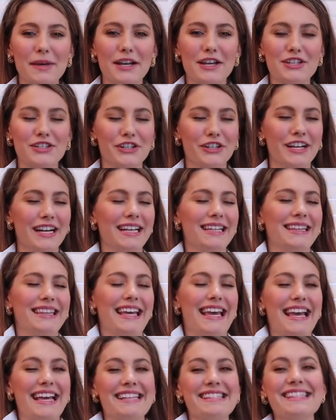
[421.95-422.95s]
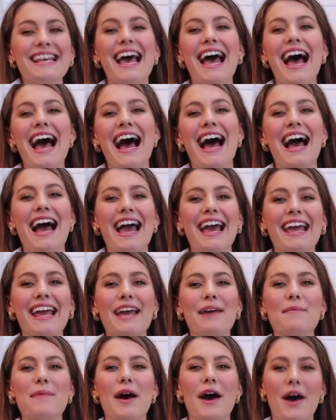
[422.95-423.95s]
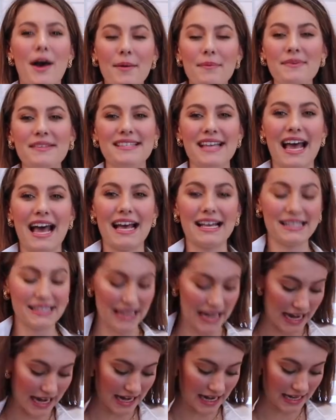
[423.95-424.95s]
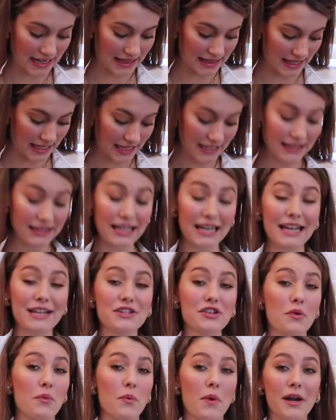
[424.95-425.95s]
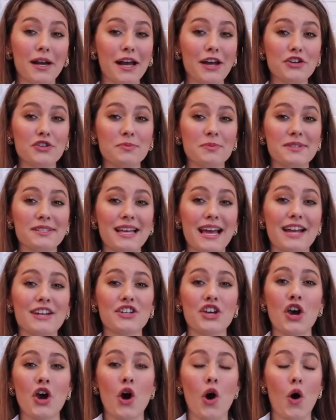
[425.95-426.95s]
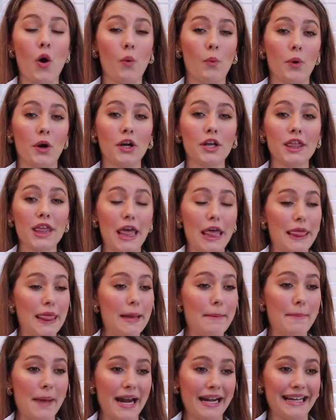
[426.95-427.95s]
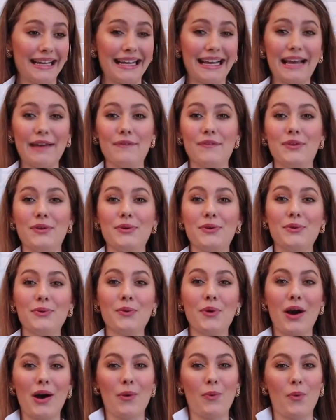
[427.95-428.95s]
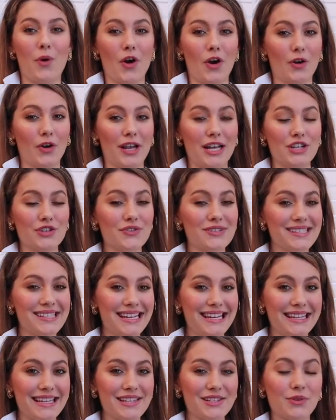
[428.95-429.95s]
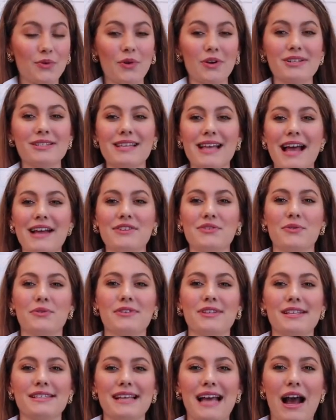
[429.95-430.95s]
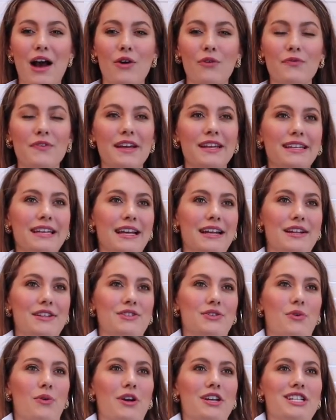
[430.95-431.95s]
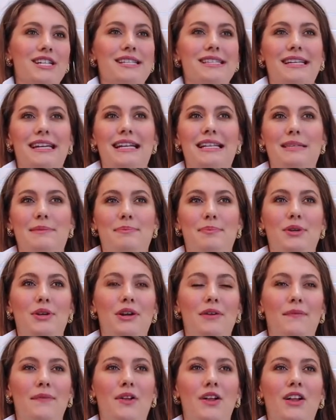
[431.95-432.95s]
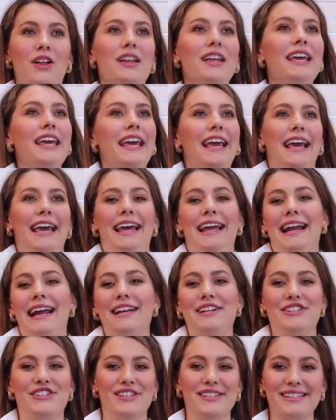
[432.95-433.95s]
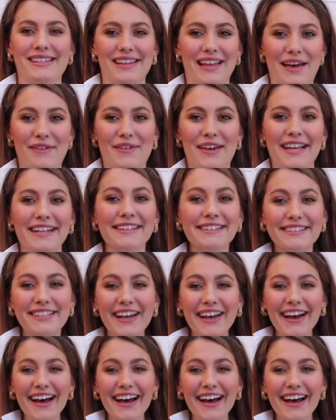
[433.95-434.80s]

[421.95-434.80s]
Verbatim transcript: picture in this. I am obsessed and think that it's one hundred percent worth the money. If you are interested in this corset or this outfit, it is gorgeous, it is beautiful, and I just love it.